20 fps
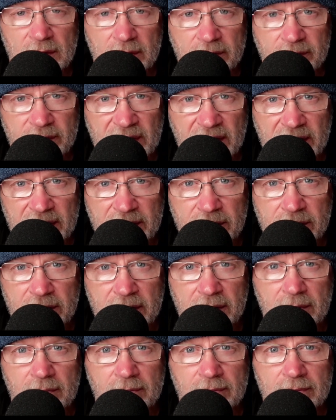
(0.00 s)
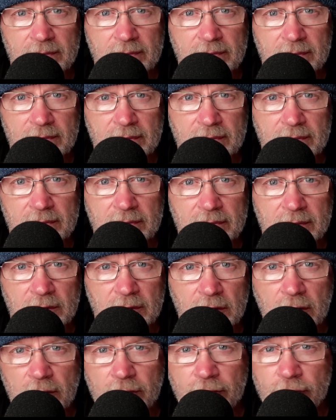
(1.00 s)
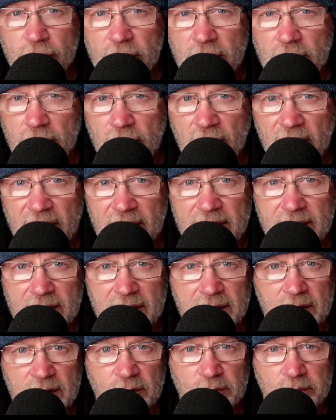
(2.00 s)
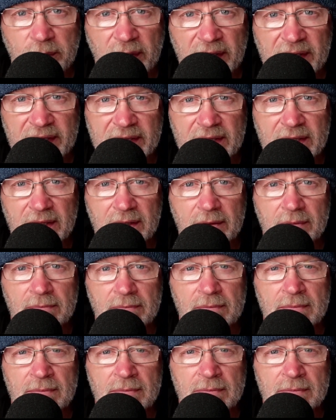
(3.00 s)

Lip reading: of tension, of regret and pain.